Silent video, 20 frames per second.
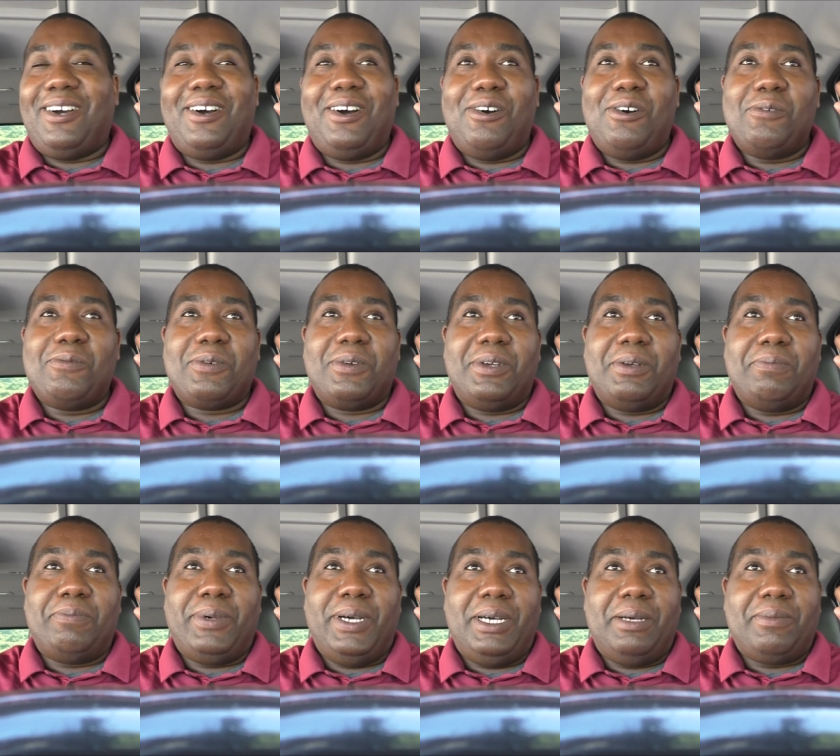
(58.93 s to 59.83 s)
all over
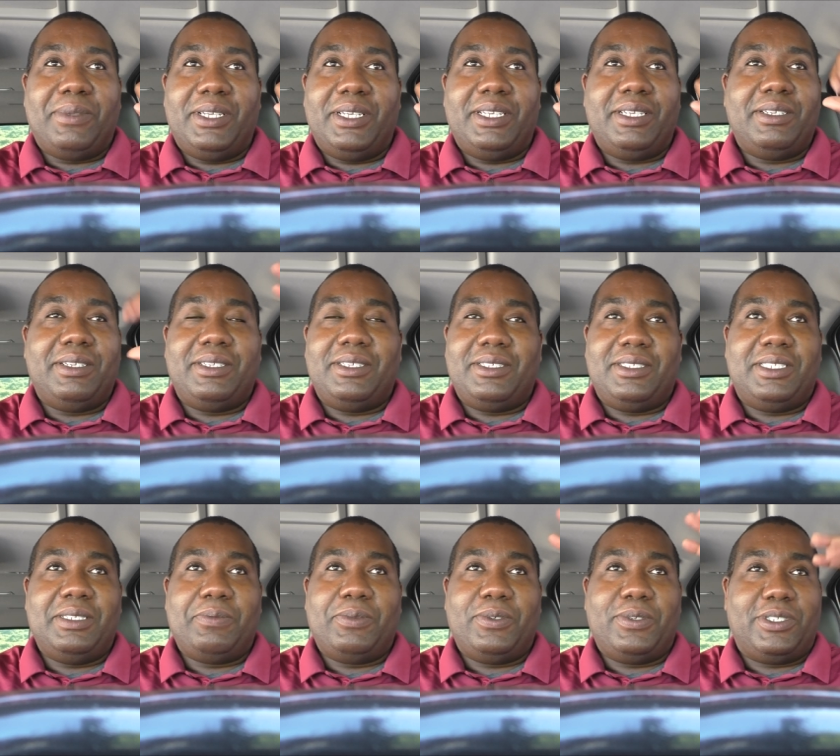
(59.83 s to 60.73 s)
a bump. A, uh, a, uh,
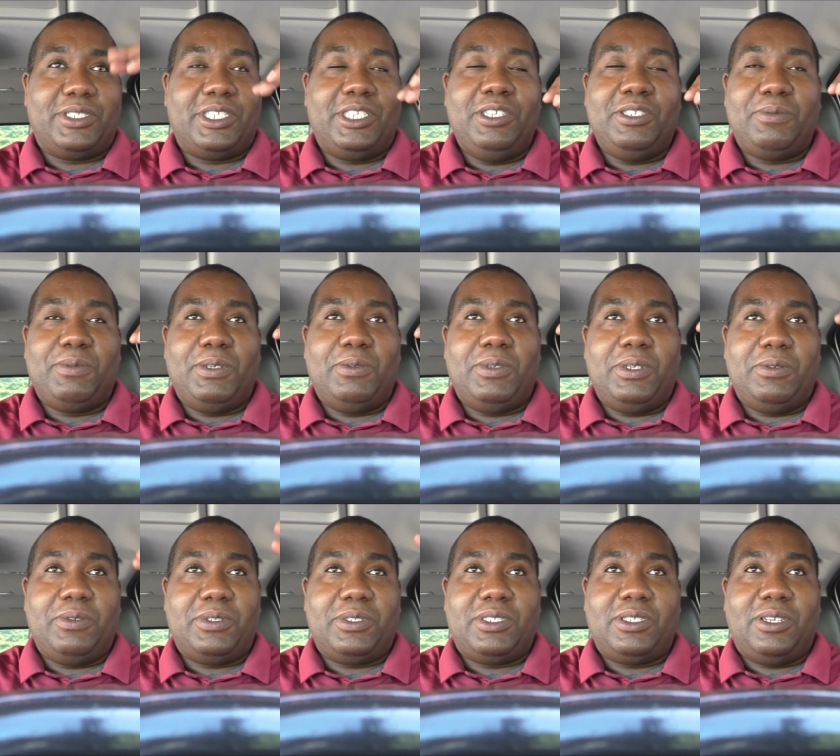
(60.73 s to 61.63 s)
simple excuse me would
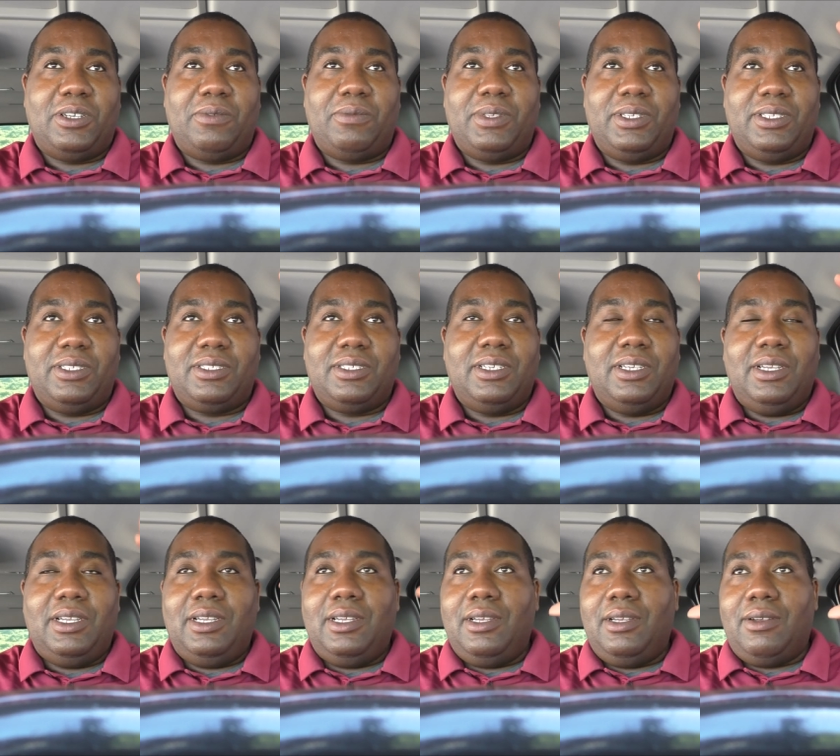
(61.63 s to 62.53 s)
have solved this,
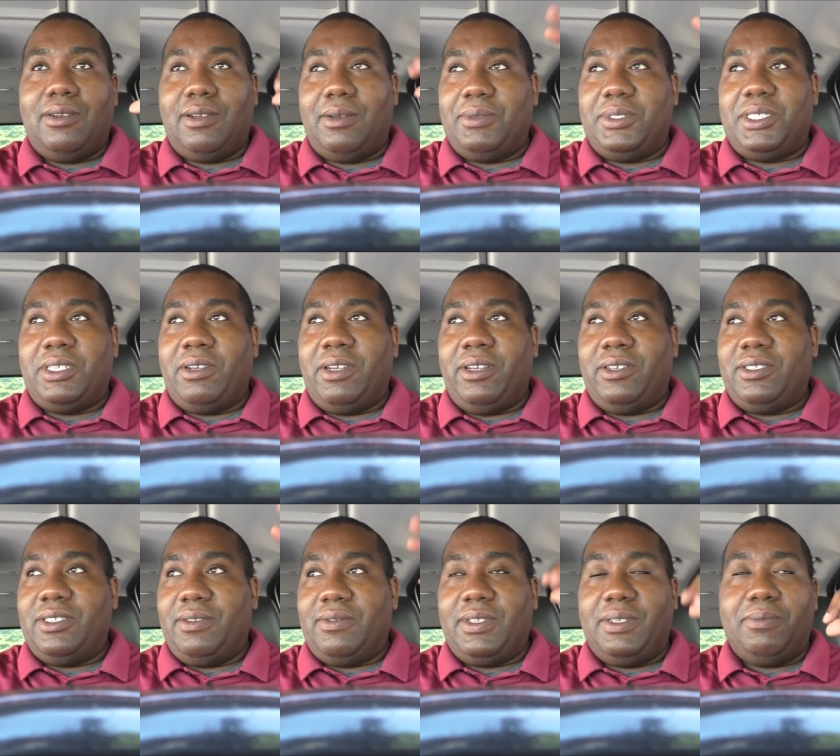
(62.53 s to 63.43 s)
or I'm sorry or
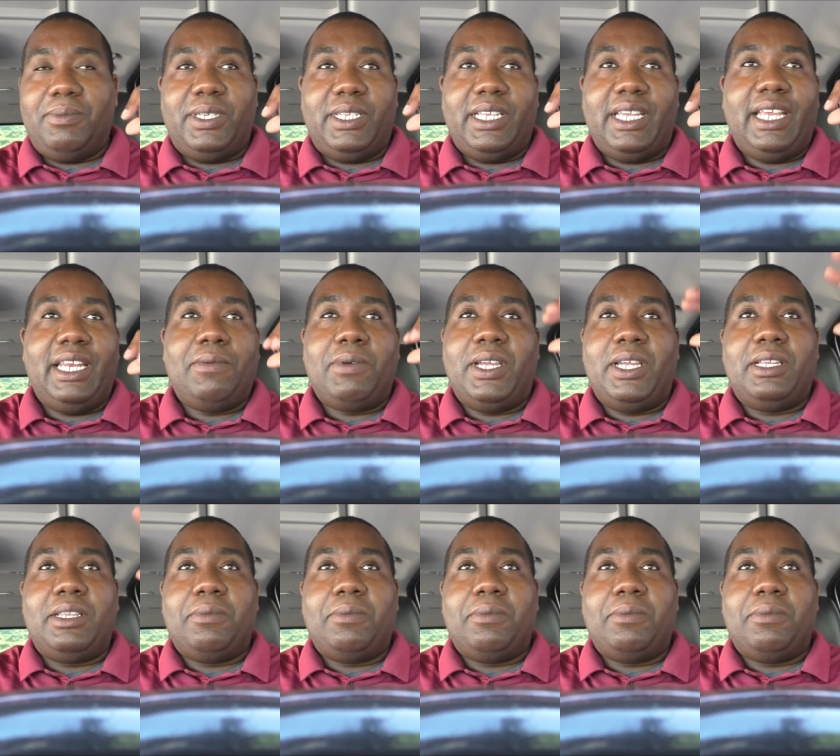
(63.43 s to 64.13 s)
something. But anyway,